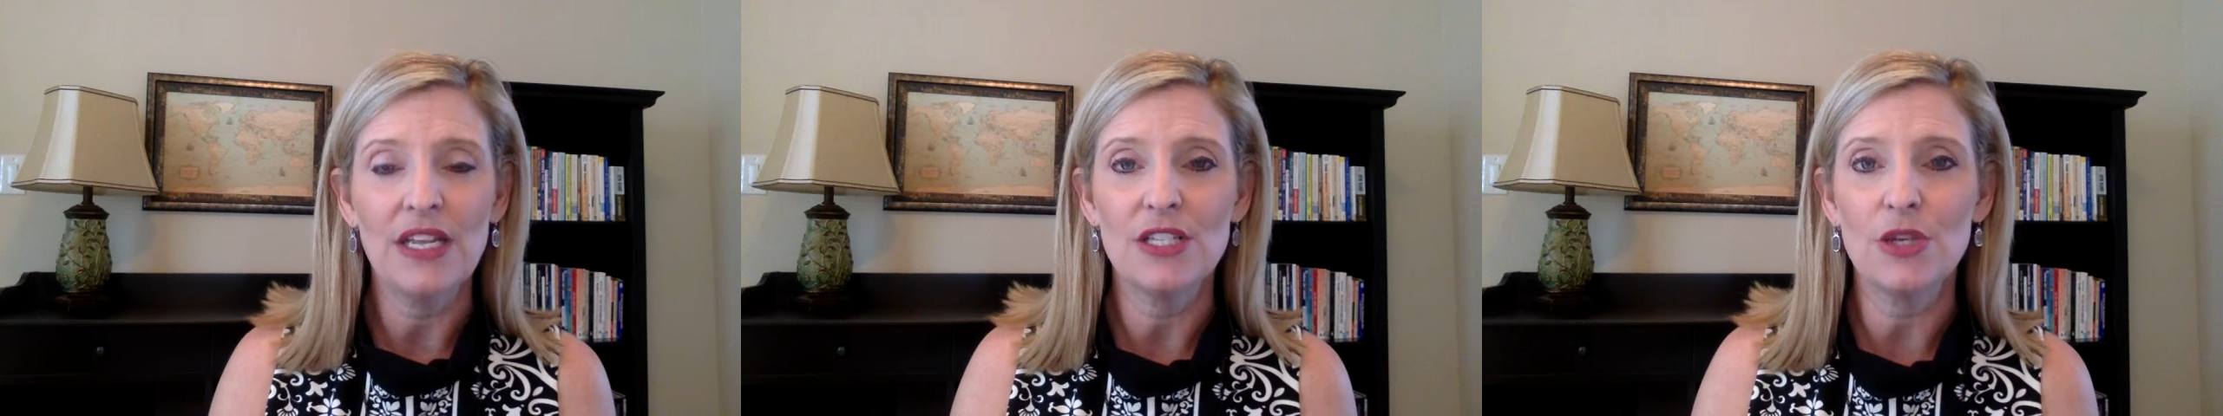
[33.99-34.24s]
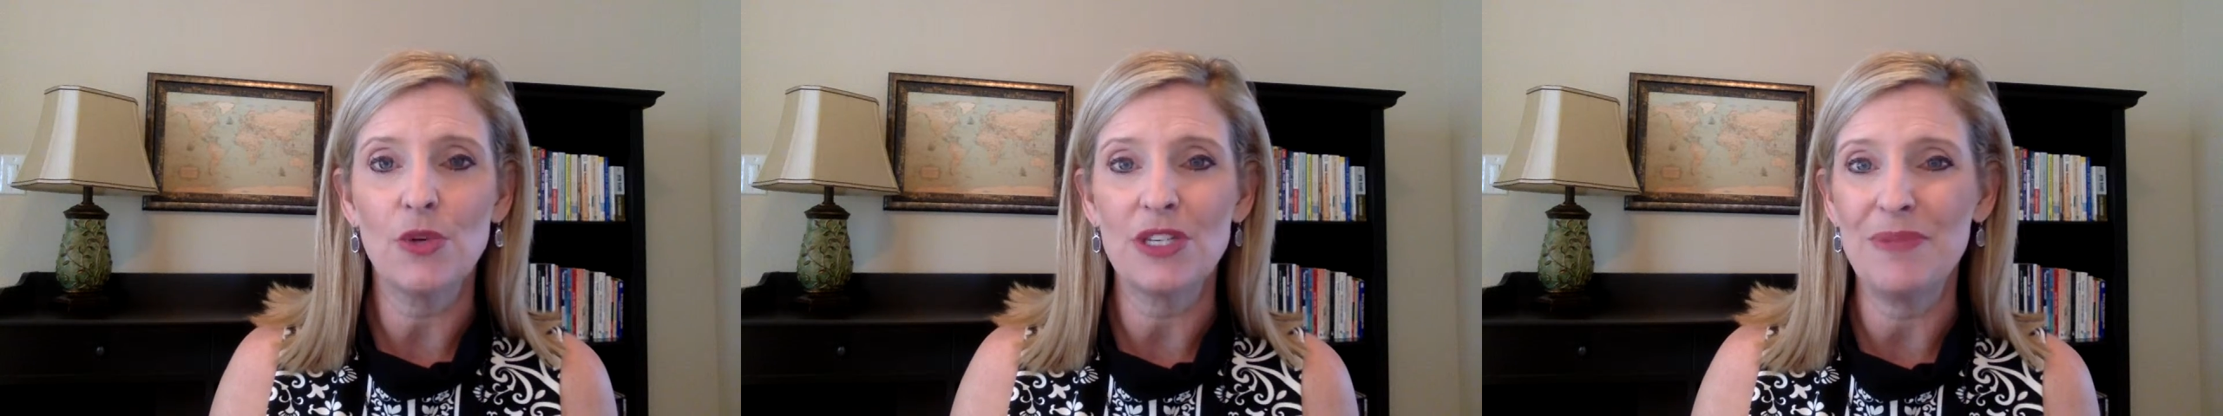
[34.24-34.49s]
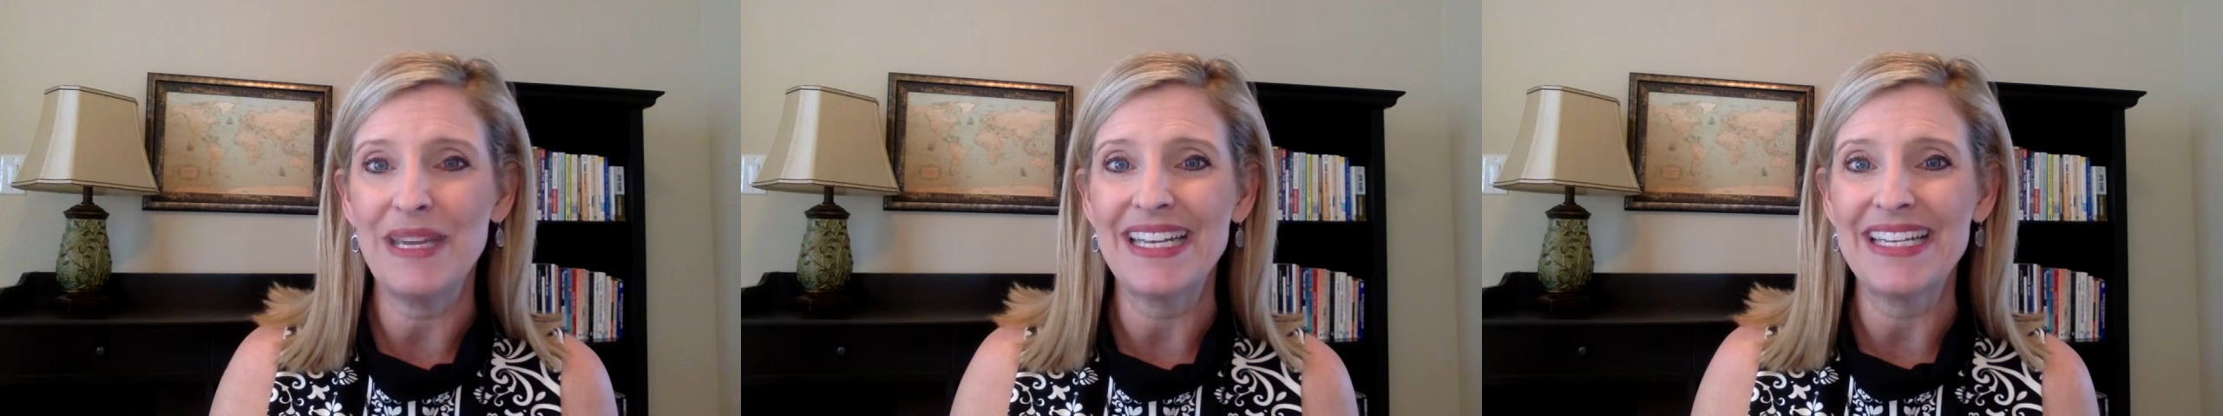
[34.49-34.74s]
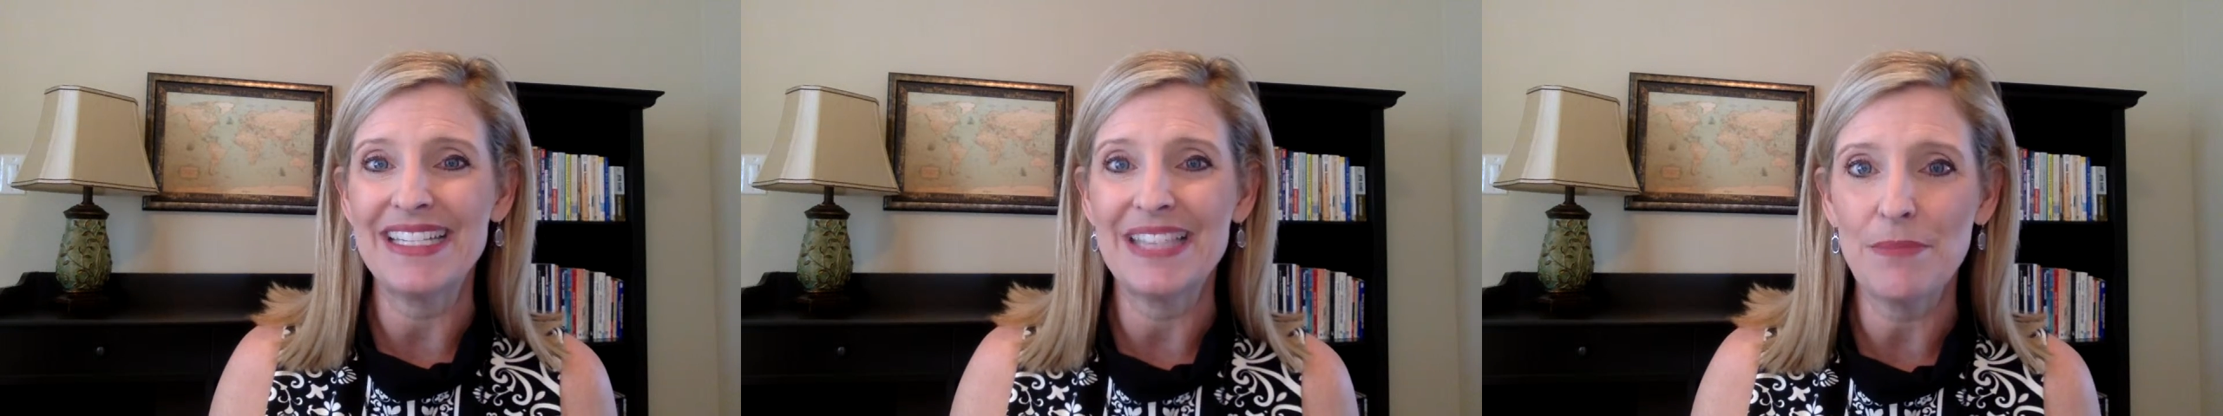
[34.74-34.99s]
is going to be
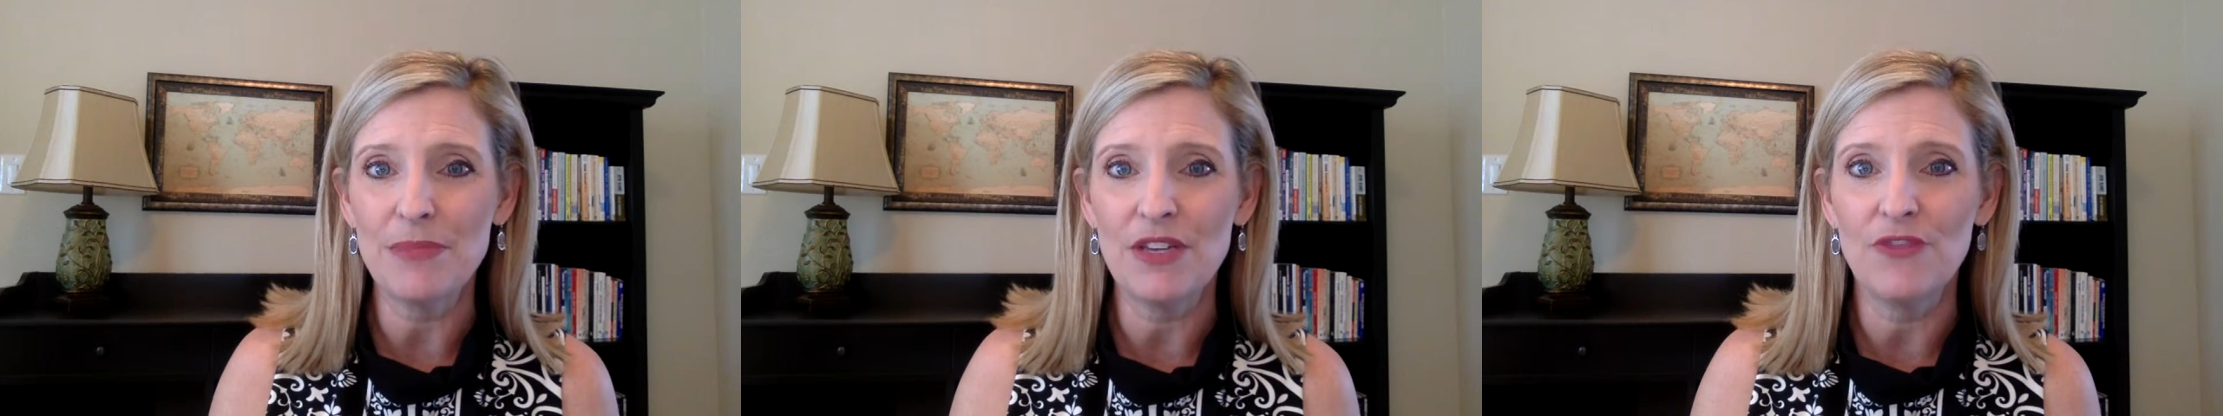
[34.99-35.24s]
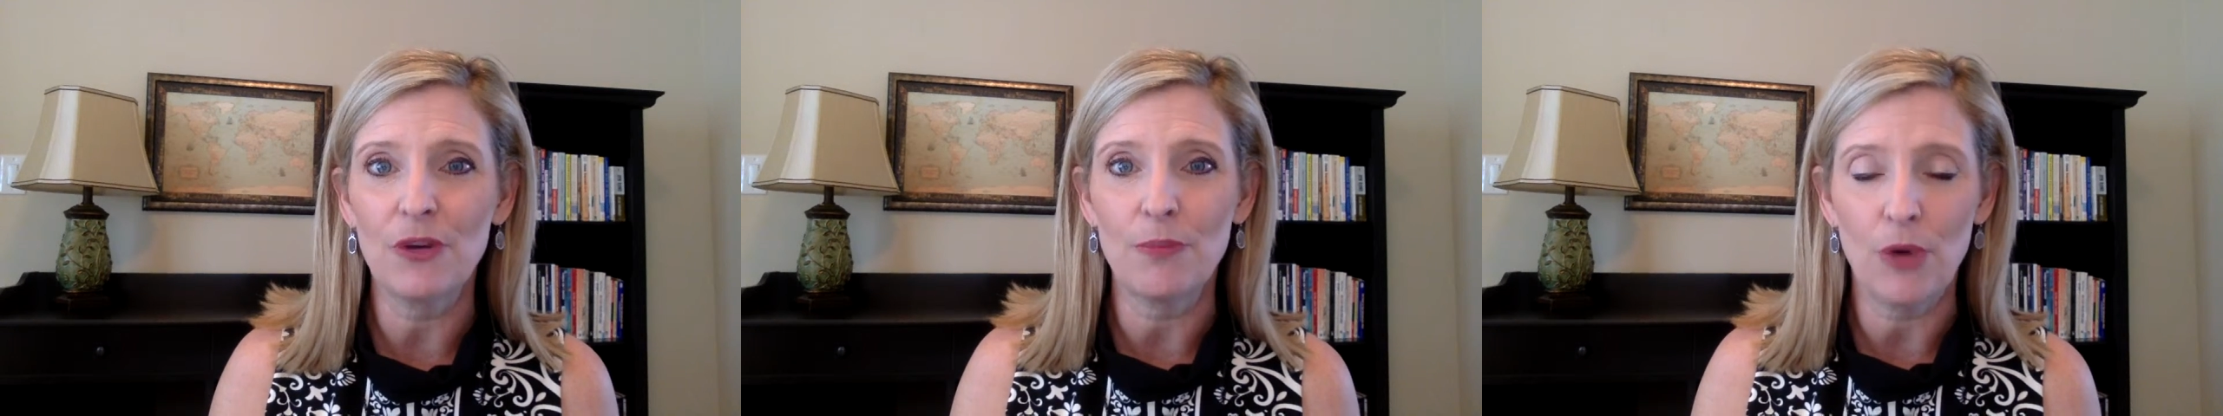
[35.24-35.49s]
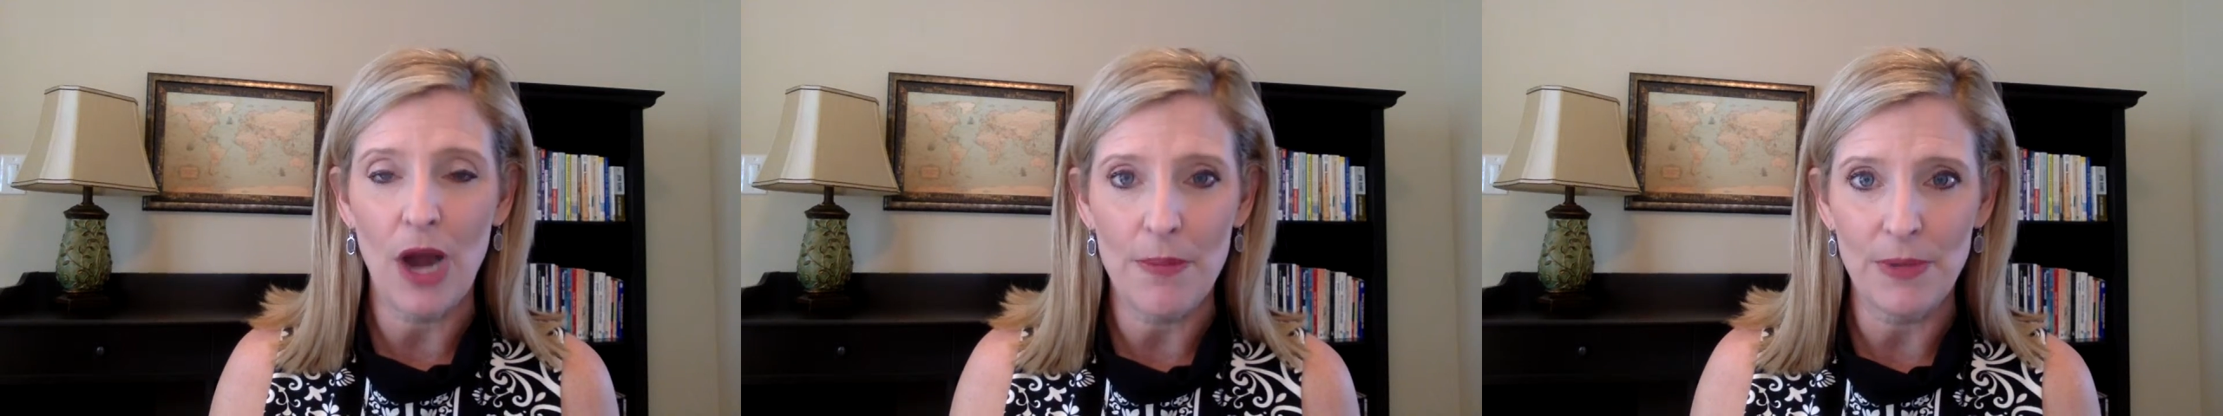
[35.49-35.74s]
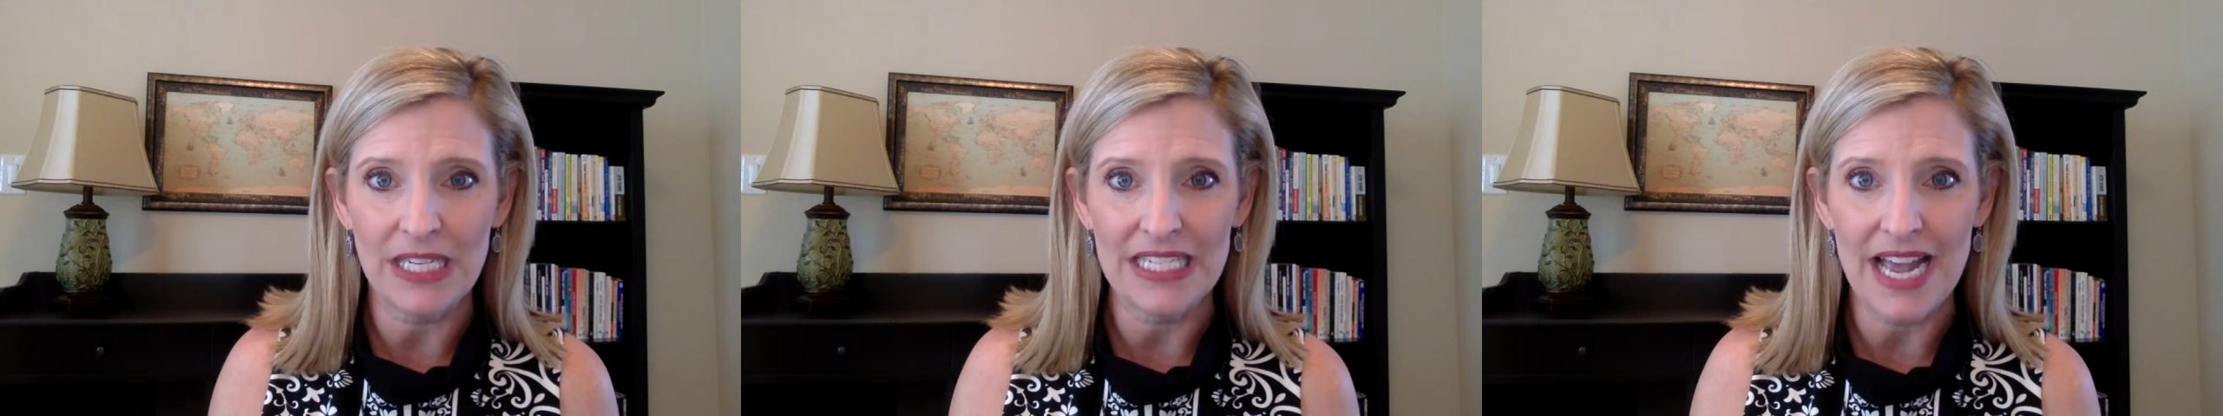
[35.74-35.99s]
exempted from
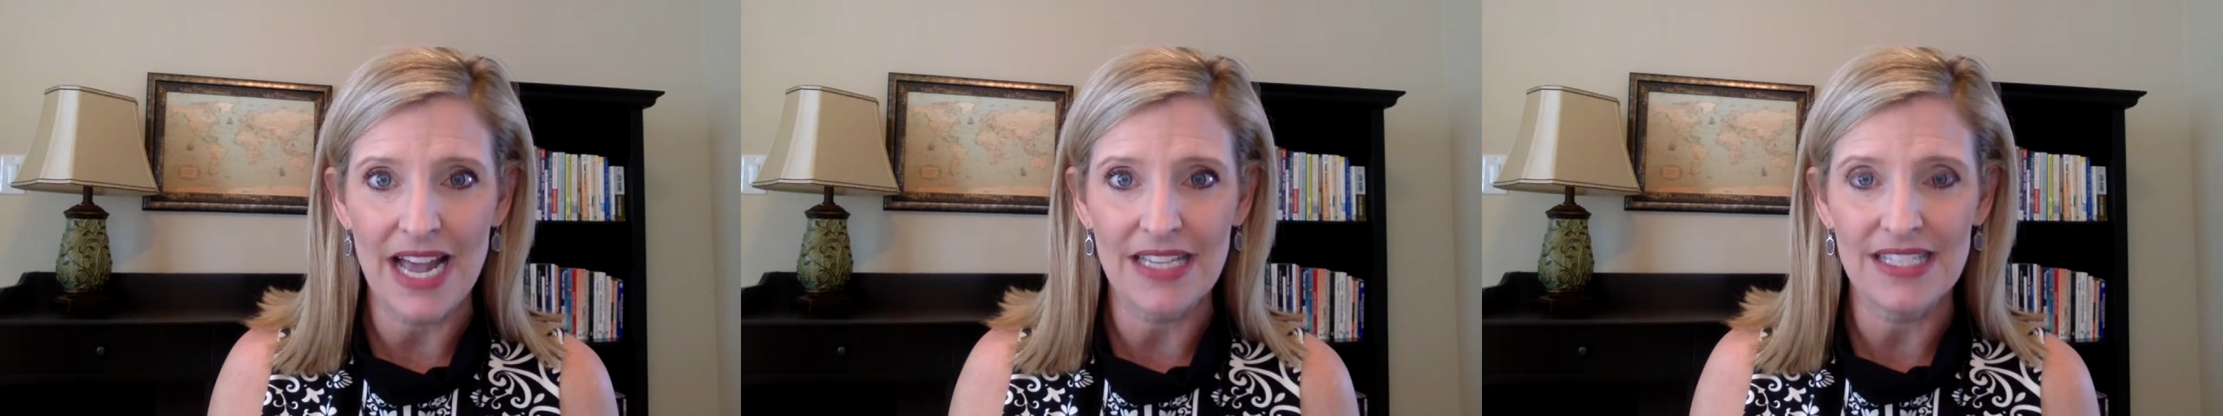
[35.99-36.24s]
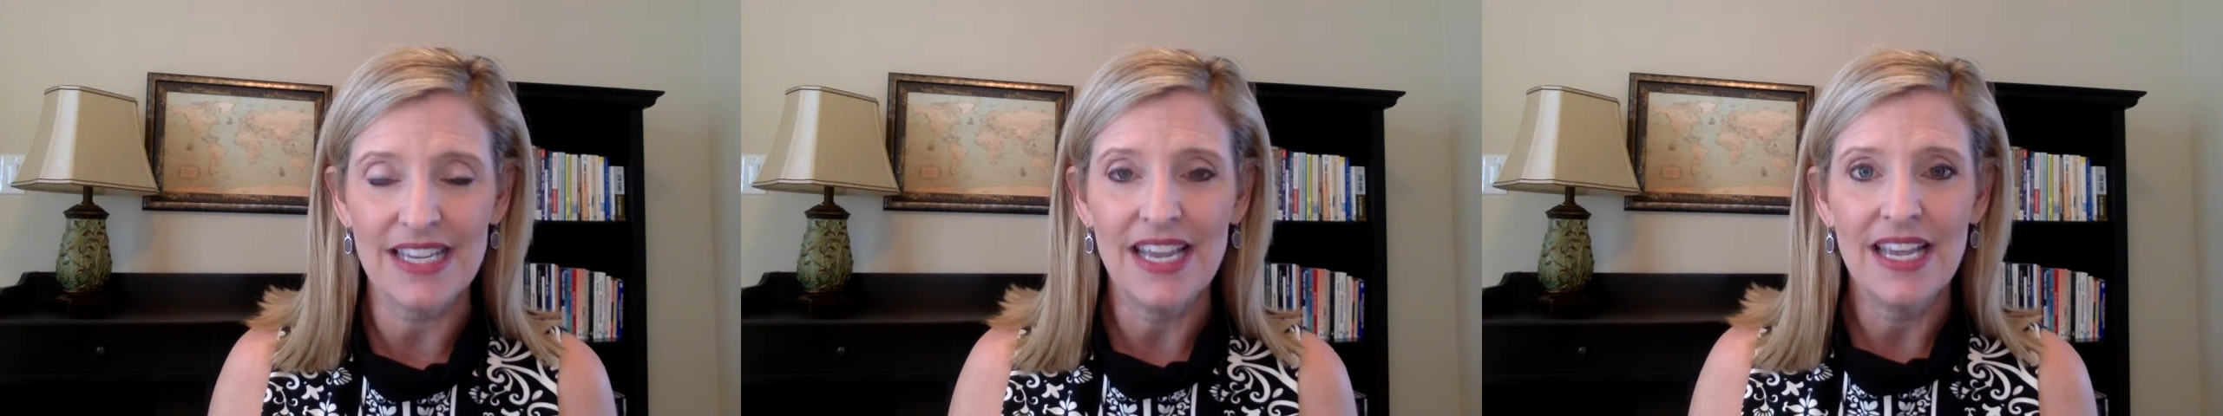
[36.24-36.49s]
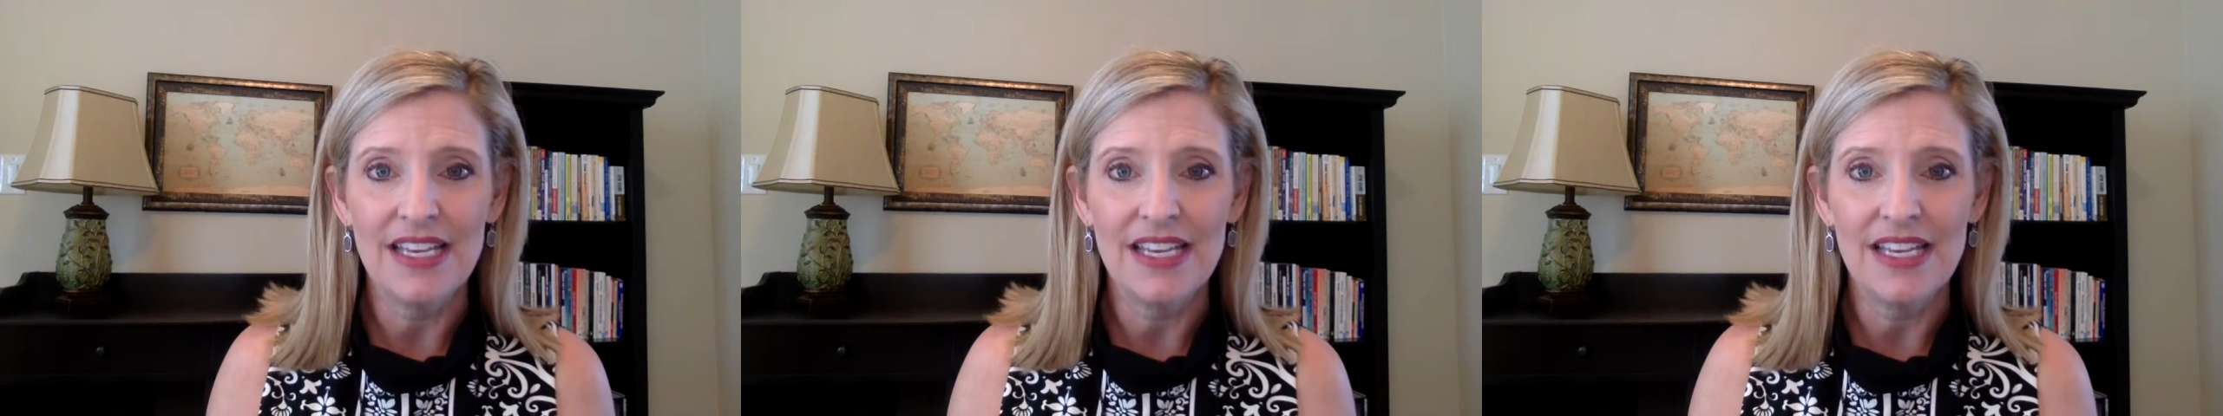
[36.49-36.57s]
property tax.